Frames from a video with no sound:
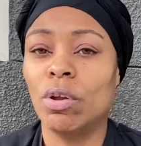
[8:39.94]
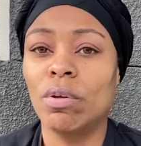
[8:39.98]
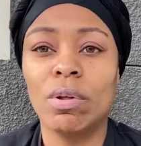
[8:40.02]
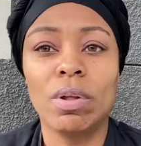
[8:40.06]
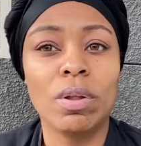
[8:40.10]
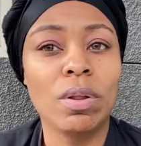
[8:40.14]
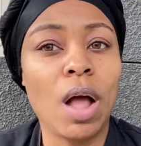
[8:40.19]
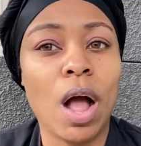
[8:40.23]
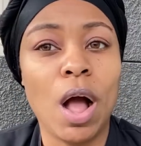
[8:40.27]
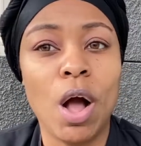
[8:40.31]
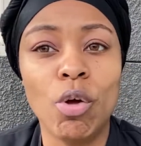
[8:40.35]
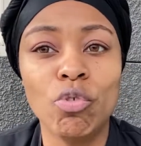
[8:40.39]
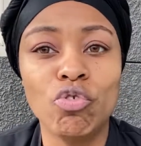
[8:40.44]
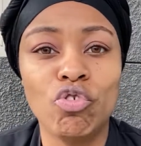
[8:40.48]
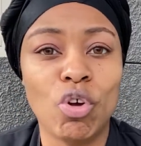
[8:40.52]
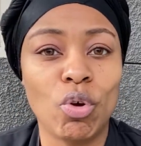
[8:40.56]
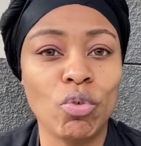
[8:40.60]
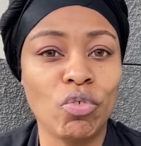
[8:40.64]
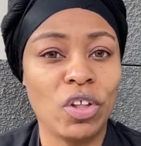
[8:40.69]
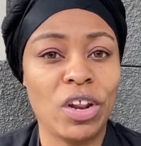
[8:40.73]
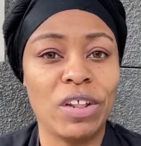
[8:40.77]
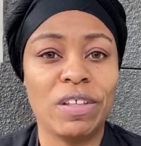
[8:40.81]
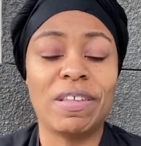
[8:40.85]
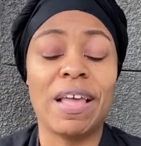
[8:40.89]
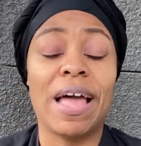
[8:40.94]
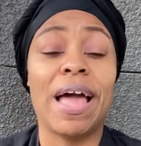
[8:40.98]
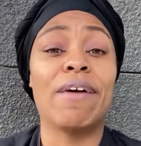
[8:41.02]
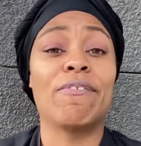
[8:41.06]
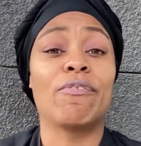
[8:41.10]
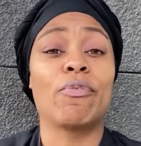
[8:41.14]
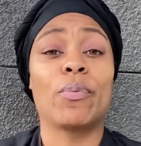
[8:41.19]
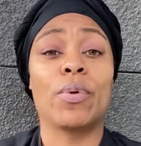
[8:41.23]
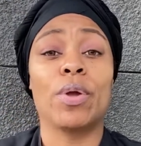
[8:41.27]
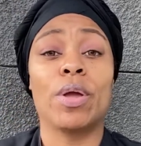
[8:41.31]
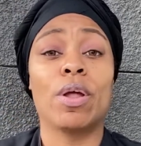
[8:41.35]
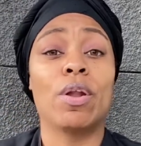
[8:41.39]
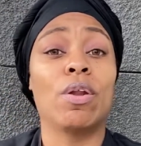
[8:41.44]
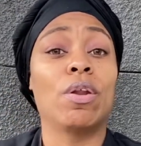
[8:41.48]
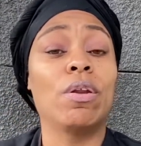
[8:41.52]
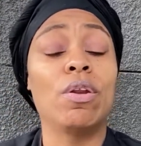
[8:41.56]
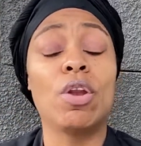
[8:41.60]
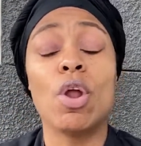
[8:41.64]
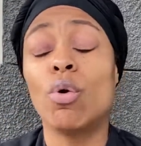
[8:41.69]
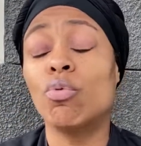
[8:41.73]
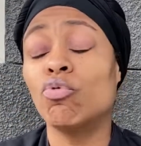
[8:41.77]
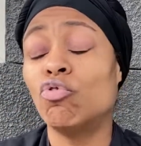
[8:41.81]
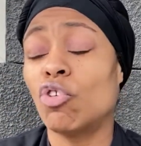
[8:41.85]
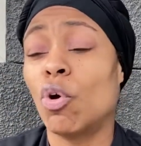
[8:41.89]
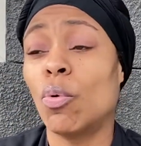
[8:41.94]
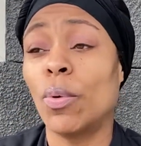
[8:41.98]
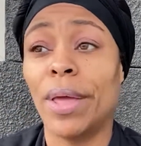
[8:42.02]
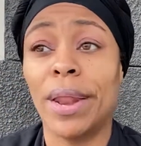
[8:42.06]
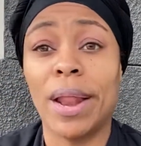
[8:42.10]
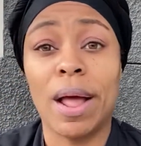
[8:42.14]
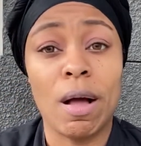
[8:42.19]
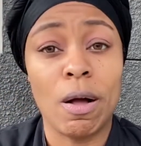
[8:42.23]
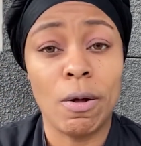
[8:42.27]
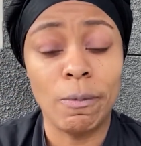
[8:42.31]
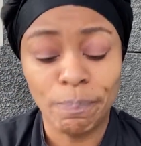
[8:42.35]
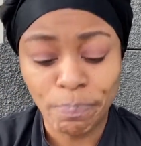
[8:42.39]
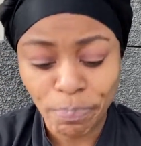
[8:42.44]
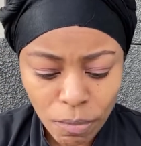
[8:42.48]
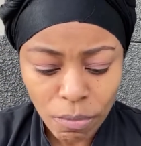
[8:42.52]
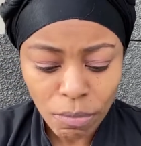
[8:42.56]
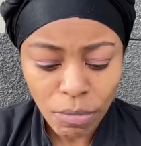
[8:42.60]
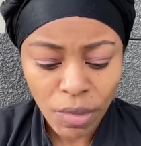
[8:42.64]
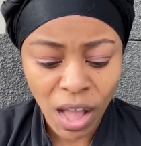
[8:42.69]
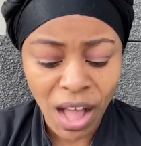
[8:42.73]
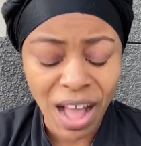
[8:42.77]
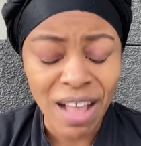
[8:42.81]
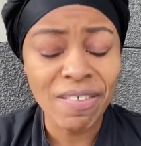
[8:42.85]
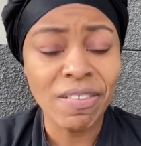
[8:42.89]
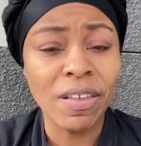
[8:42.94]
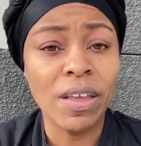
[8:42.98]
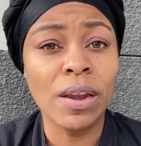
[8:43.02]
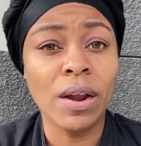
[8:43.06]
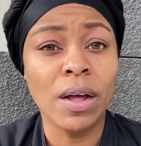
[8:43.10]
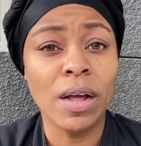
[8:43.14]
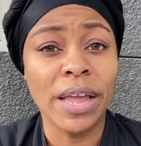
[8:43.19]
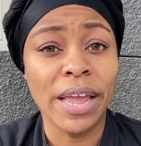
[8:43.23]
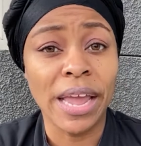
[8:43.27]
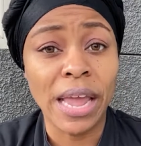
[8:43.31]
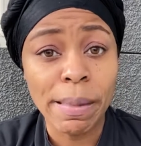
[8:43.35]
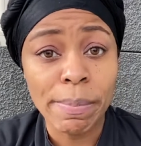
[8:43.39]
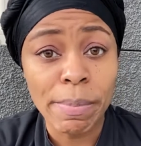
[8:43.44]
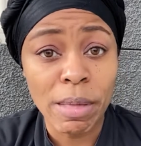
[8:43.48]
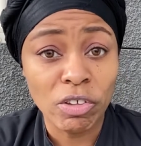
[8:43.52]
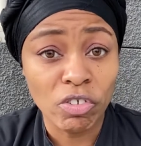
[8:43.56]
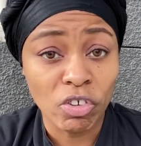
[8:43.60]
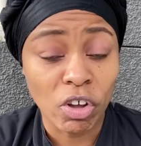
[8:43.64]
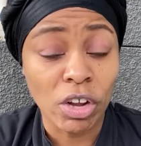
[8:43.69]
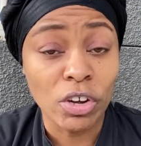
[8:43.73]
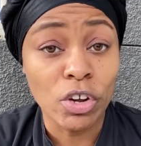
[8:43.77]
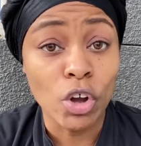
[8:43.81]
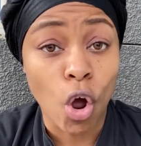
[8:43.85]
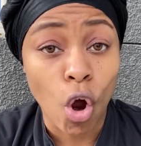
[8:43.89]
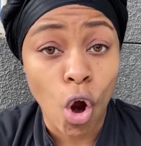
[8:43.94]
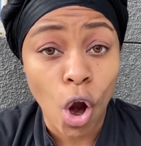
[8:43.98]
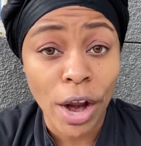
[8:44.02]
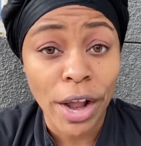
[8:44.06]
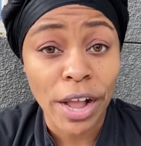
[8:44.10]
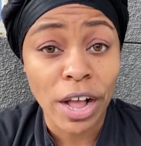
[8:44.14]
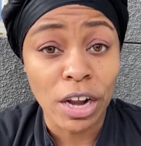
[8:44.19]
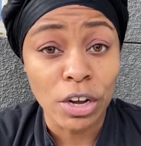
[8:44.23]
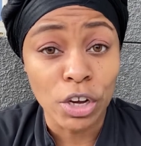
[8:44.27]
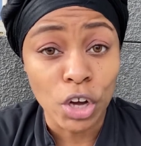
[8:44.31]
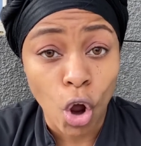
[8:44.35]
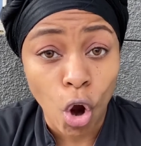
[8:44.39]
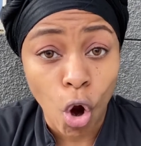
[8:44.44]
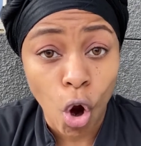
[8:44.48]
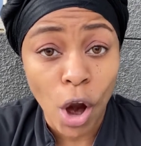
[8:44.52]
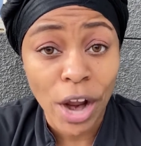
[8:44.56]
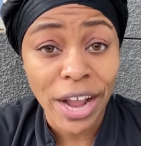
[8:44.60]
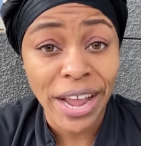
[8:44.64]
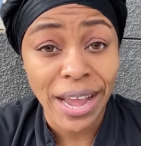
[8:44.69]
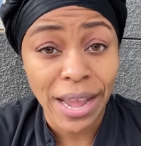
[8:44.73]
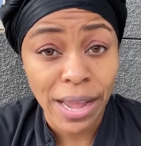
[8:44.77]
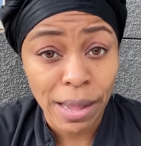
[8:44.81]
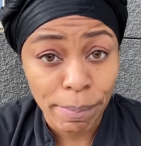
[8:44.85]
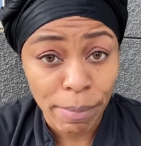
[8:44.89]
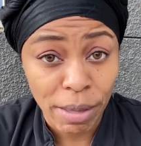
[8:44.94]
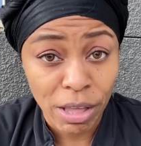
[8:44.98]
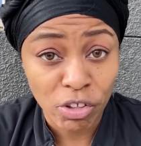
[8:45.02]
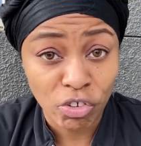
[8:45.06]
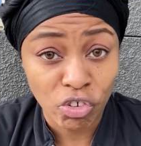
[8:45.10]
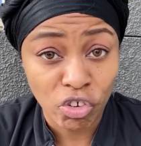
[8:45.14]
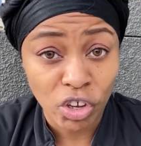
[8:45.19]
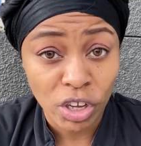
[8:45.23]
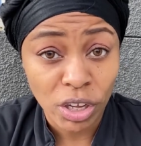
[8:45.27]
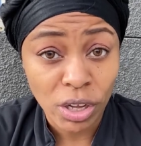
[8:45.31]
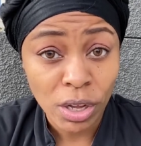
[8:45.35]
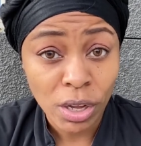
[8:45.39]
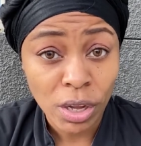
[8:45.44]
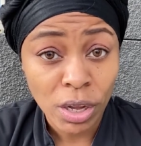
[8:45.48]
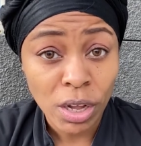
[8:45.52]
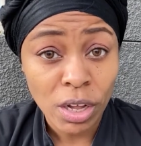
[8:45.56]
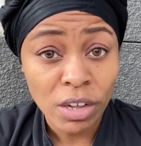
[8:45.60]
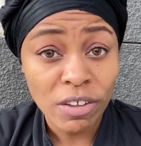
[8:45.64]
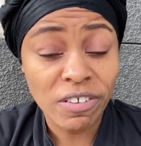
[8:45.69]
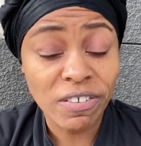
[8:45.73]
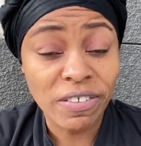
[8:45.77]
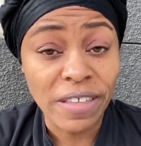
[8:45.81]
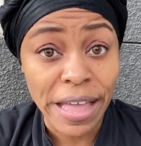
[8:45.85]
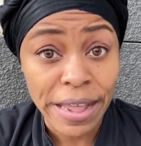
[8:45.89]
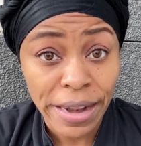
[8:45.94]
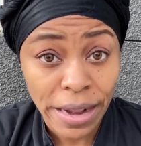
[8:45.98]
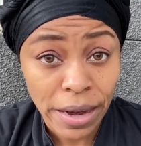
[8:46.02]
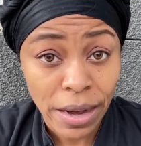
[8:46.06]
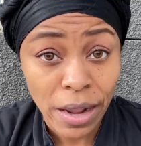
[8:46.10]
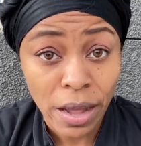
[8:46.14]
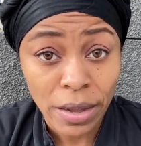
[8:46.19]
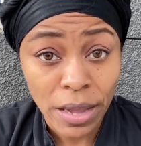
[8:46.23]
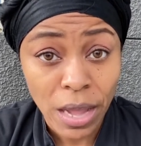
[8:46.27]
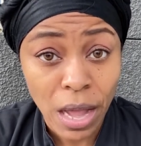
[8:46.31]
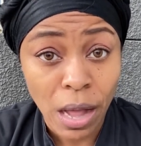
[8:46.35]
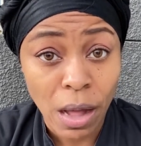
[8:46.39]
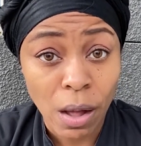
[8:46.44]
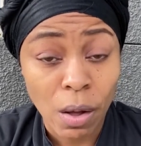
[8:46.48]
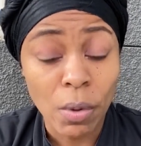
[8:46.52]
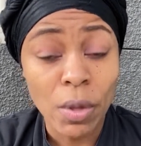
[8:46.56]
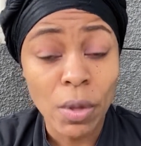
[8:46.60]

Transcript: all jokes to the side, for real. No joke at all. I seen an image, a dark image standing there, y'all.